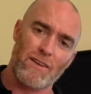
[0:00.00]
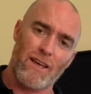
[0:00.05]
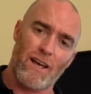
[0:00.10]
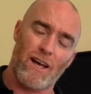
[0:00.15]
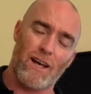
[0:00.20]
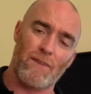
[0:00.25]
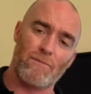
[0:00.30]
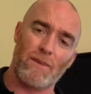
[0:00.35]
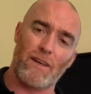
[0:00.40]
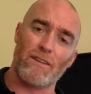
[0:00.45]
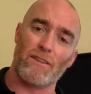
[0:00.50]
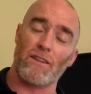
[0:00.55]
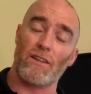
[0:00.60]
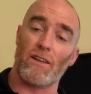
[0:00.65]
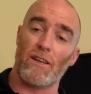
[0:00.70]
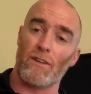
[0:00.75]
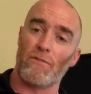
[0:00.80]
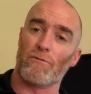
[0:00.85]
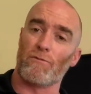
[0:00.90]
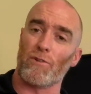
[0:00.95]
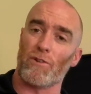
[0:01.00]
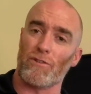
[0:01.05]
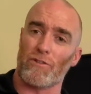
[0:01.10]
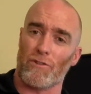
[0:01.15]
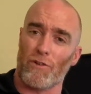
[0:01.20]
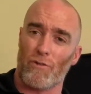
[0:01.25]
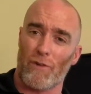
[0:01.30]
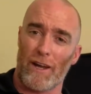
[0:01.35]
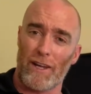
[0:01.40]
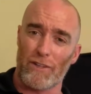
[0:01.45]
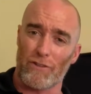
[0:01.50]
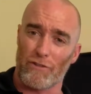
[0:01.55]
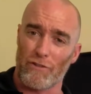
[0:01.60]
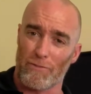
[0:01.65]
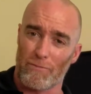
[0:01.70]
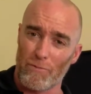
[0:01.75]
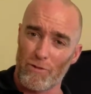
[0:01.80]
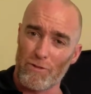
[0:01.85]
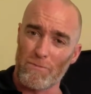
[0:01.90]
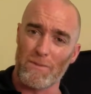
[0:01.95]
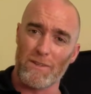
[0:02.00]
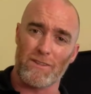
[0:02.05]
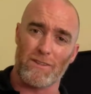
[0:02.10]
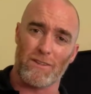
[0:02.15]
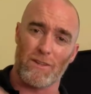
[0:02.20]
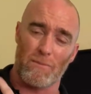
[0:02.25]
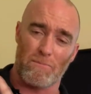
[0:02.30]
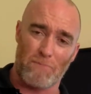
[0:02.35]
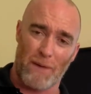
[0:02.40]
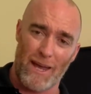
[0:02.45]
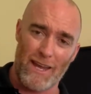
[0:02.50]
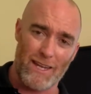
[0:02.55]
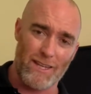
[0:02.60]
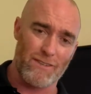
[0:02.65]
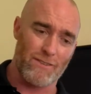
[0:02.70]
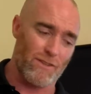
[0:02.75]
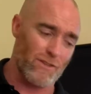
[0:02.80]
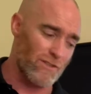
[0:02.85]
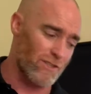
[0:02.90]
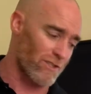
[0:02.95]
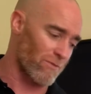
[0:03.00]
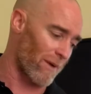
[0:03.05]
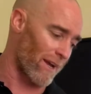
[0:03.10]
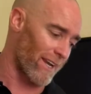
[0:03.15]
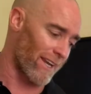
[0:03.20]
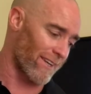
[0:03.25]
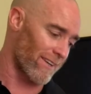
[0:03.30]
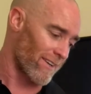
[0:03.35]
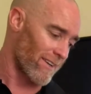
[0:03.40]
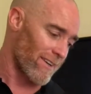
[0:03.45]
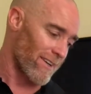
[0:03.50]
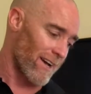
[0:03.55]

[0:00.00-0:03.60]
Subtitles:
and influence the range of movement, the pain, the swelling,